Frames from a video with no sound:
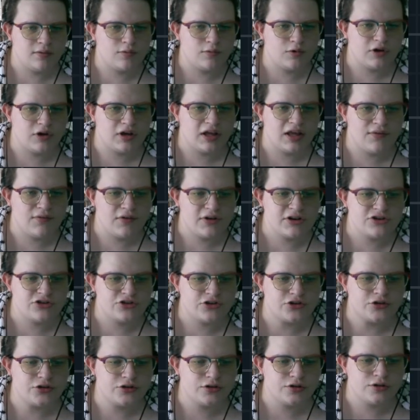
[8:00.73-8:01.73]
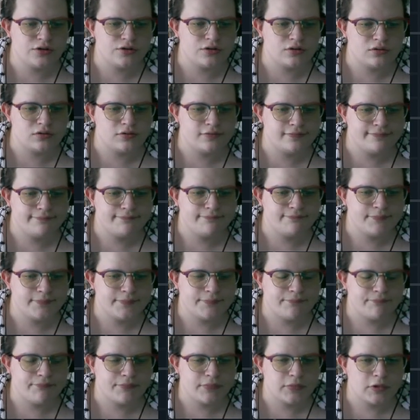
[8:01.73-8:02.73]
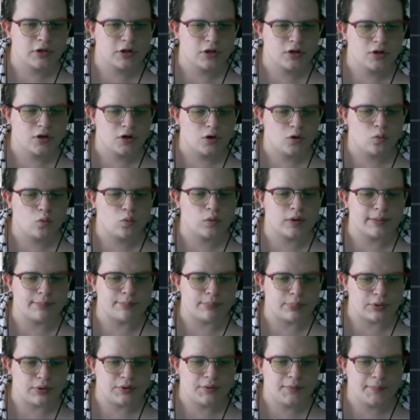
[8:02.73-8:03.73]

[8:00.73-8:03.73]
We'll give it to Wurmple.